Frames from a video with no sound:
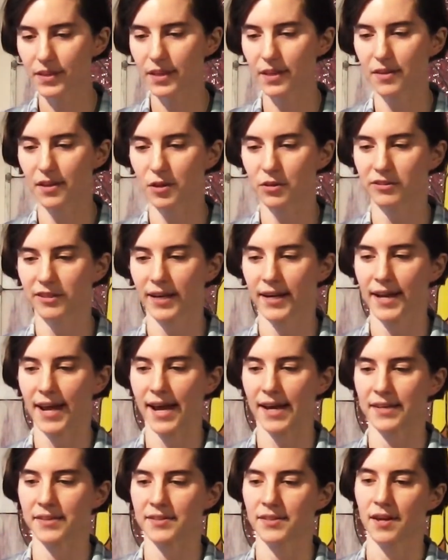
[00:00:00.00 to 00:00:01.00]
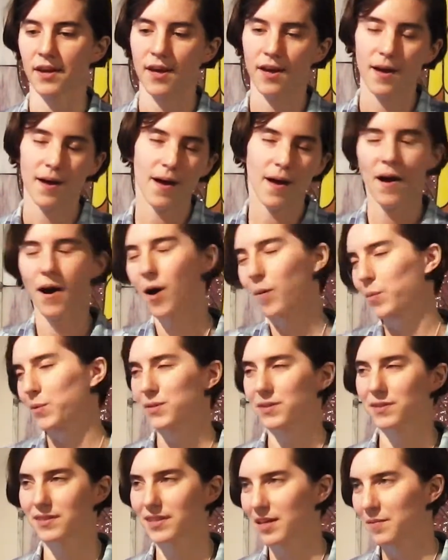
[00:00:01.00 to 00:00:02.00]
The Quran has almost
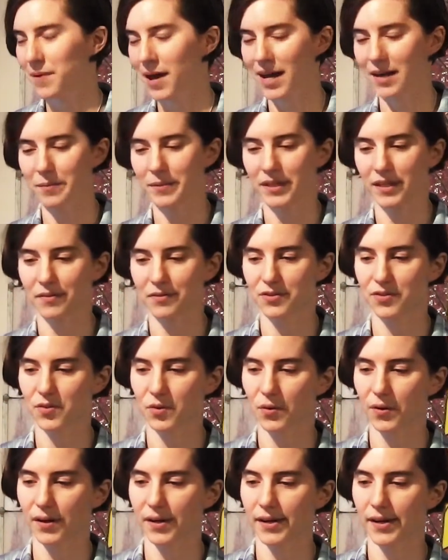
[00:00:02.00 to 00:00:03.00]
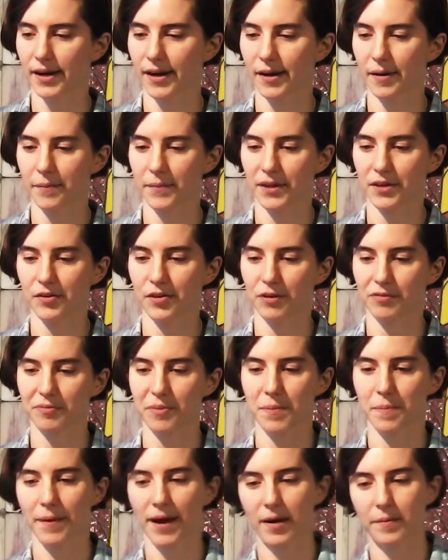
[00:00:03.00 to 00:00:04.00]
the same Adam and Eve story um, that you know from
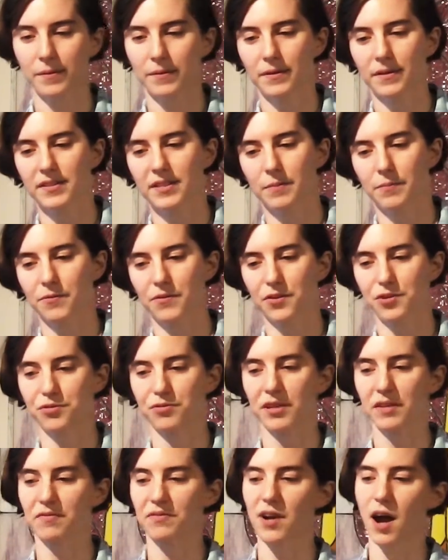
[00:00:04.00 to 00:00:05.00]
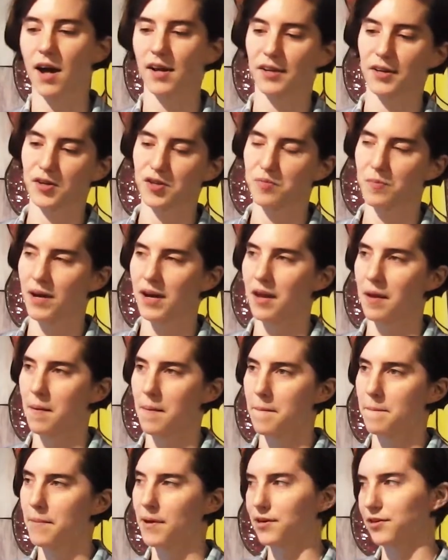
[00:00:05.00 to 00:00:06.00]
the Bible, except for the tree of knowledge might
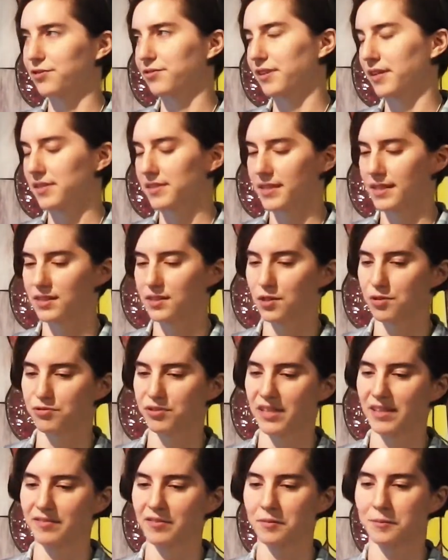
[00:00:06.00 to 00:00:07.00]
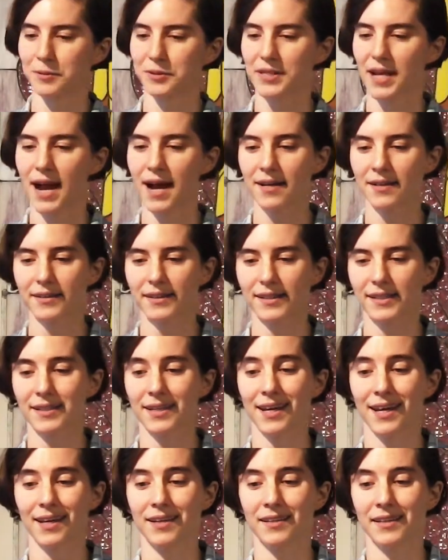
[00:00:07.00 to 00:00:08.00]
better translate to the tree of immortality,
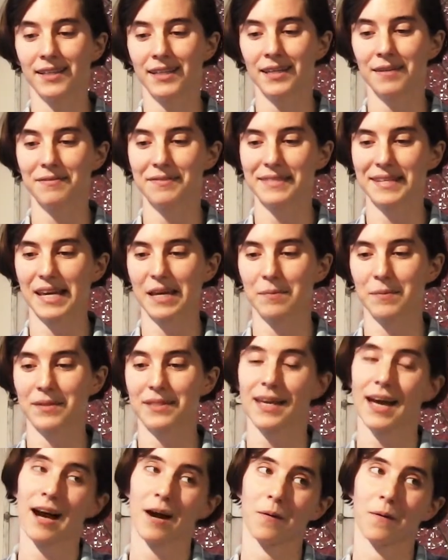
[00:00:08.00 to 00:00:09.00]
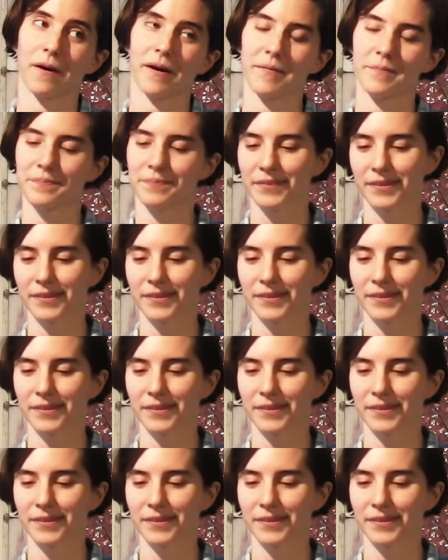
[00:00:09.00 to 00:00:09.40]
and Eve's name is Hawa.